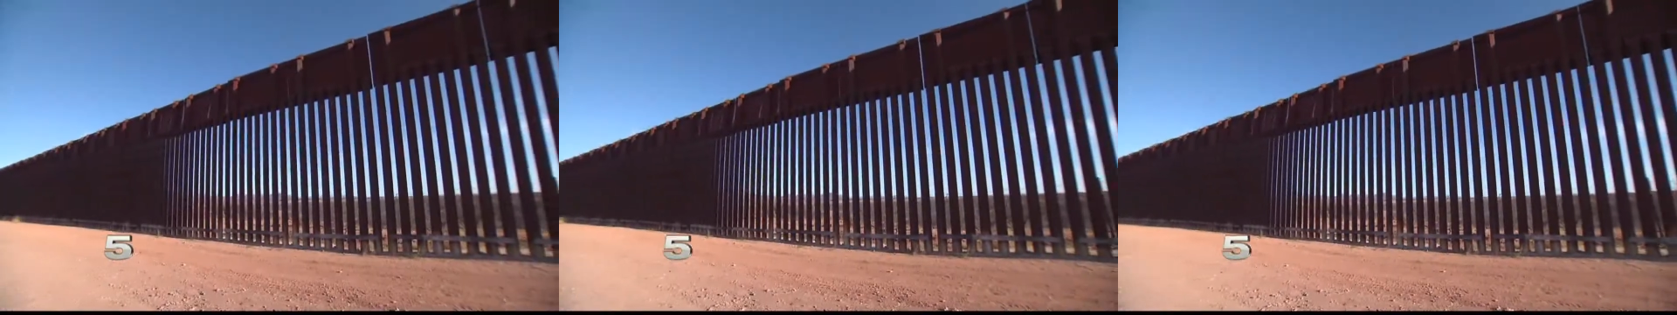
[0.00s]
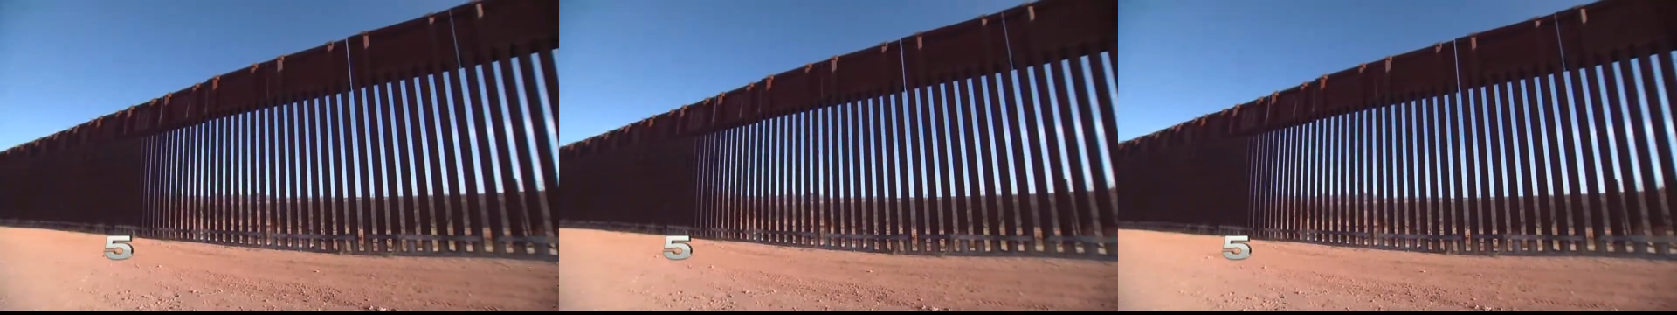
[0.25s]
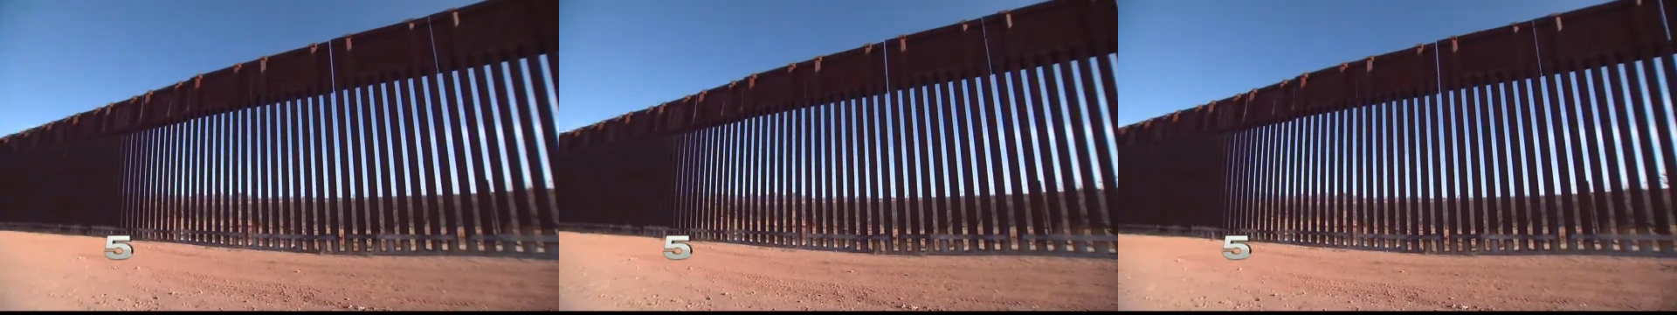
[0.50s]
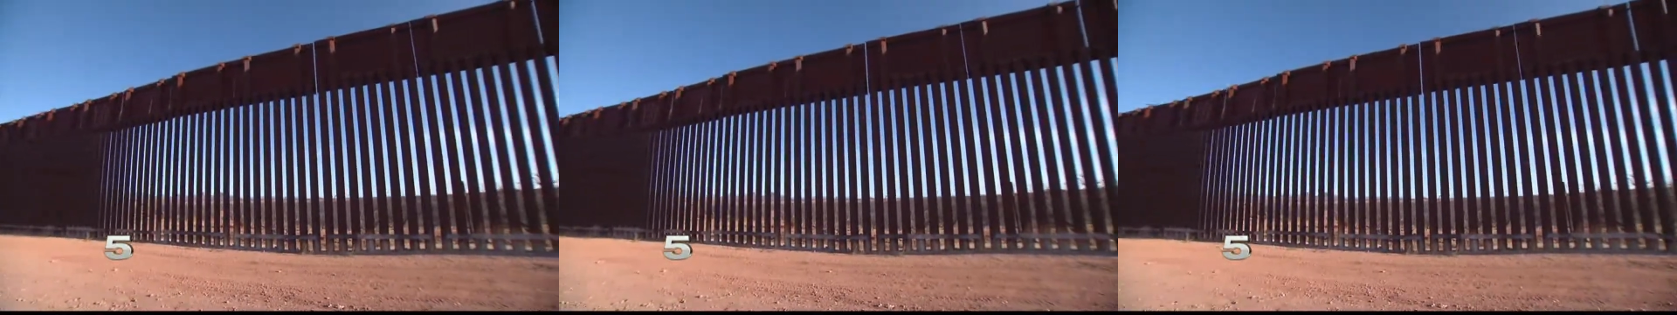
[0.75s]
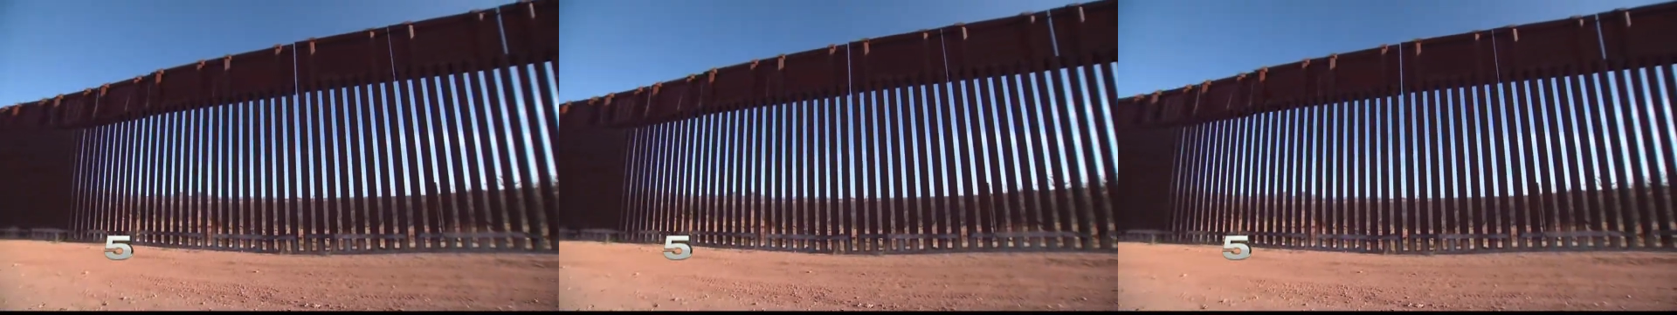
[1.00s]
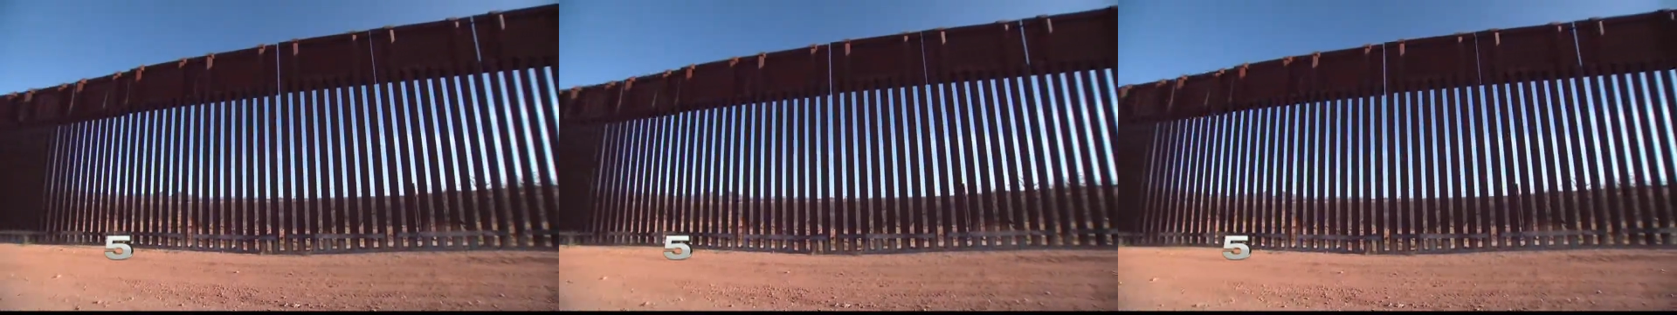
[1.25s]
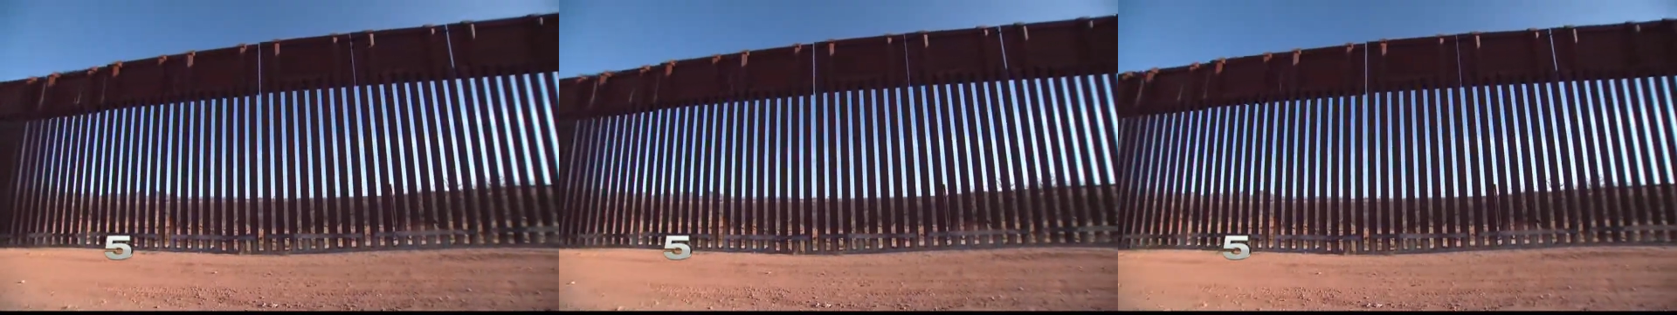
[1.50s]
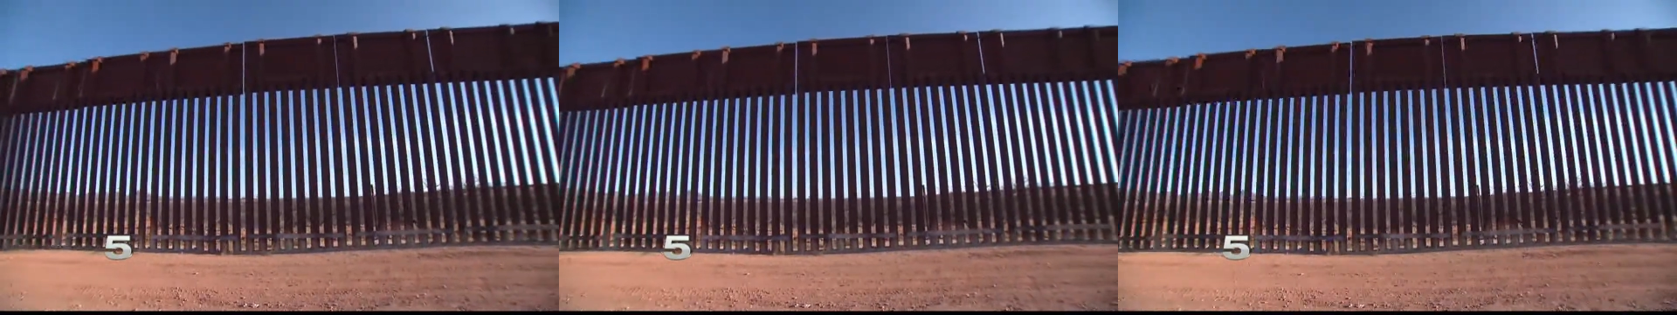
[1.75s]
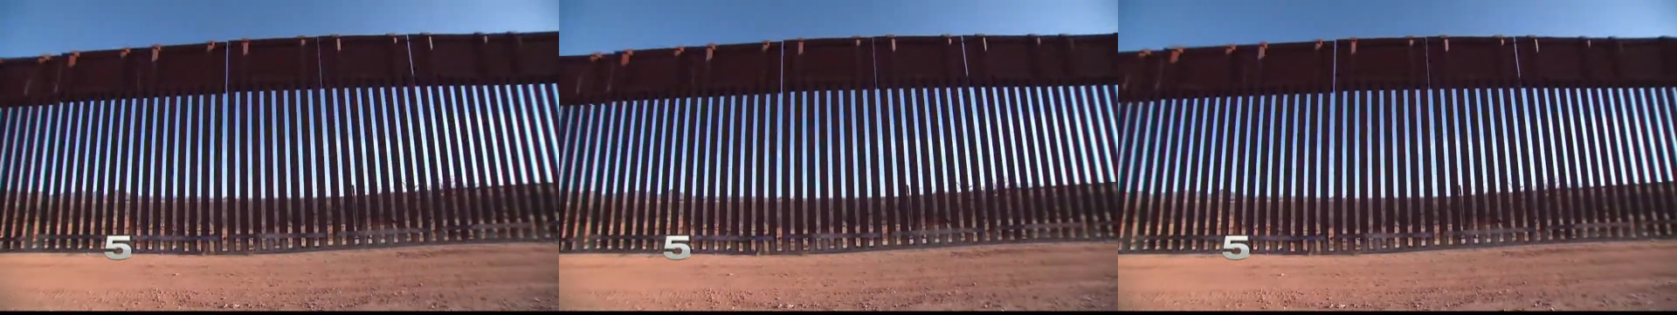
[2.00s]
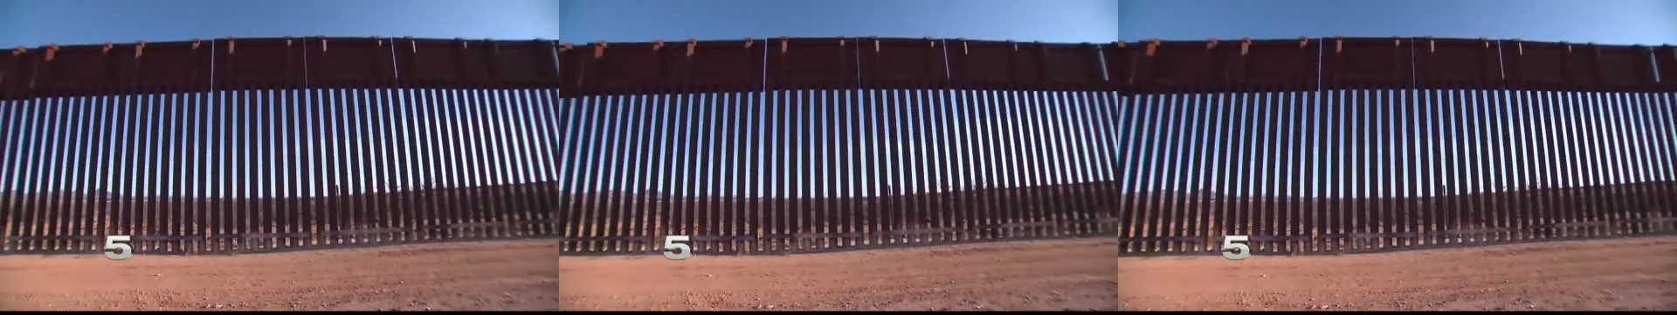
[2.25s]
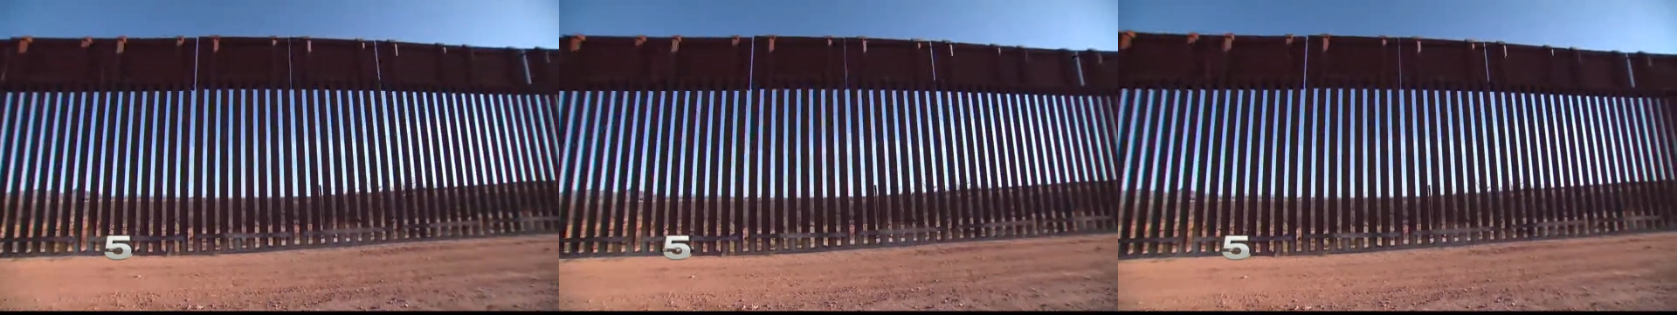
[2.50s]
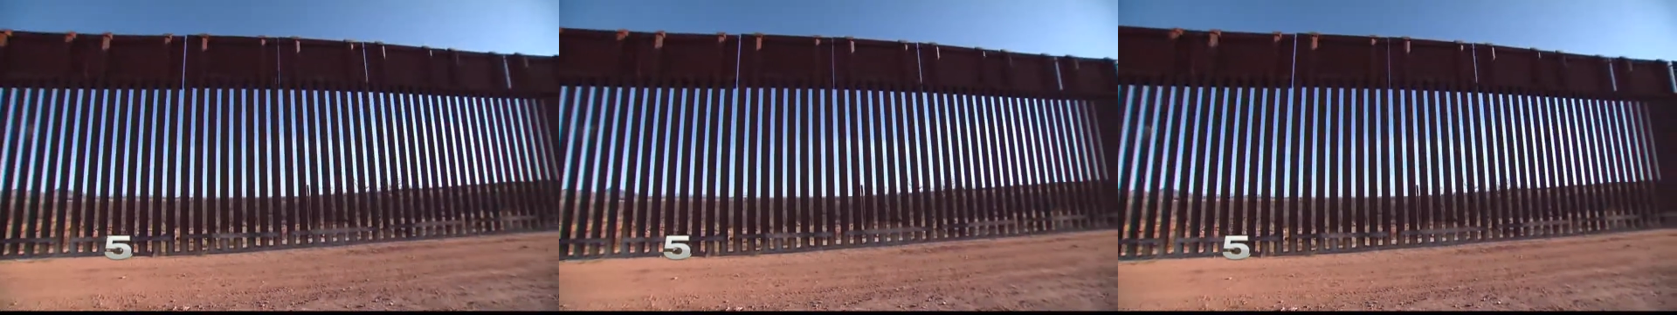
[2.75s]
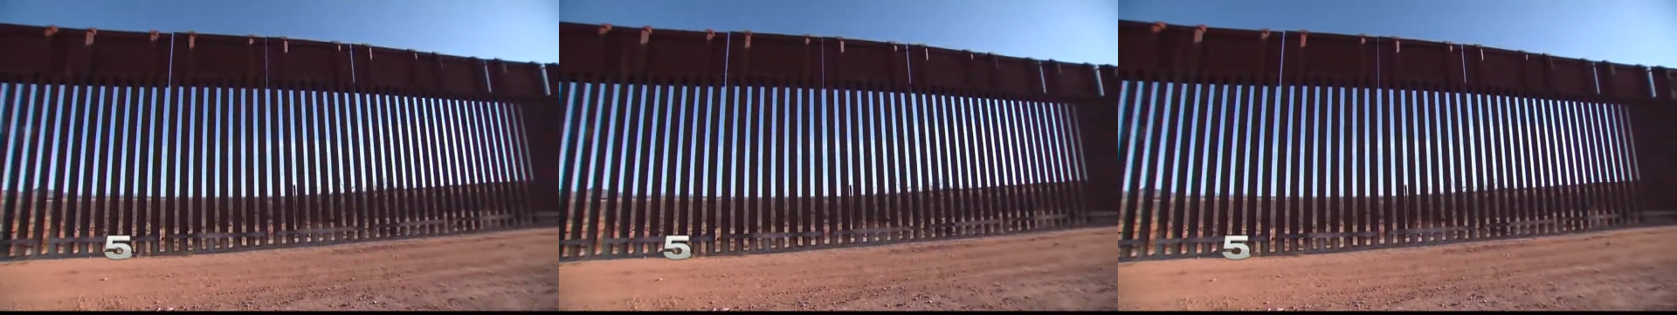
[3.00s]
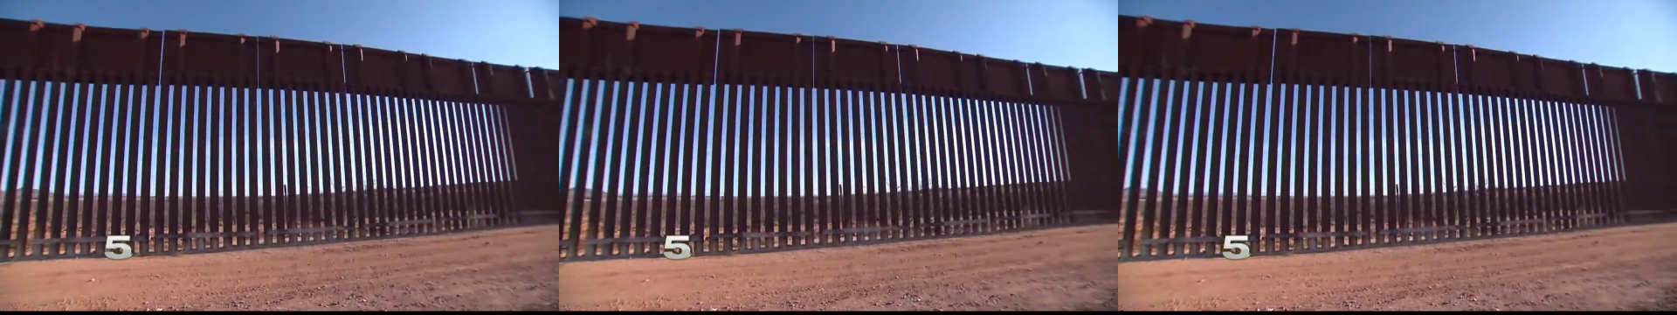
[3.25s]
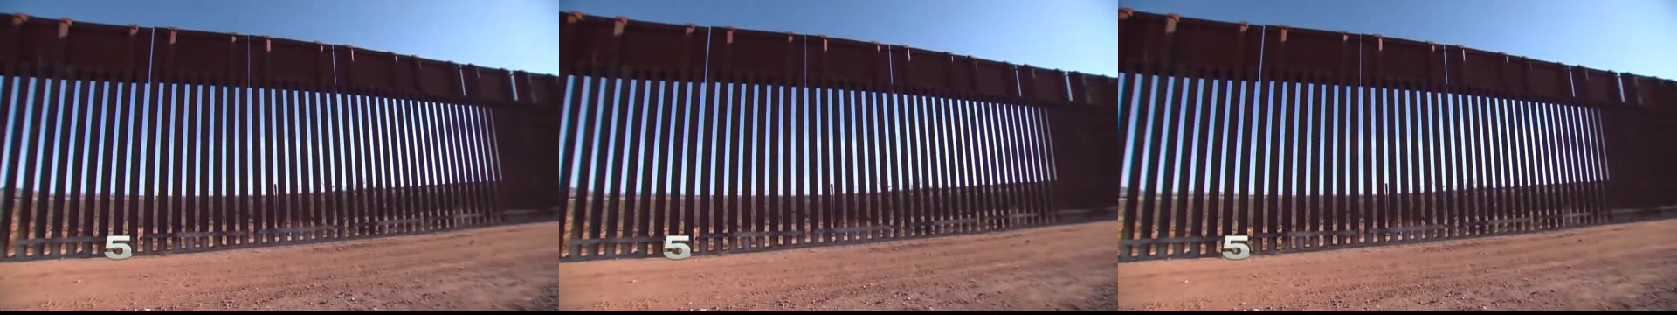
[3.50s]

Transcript: (no speaker visible)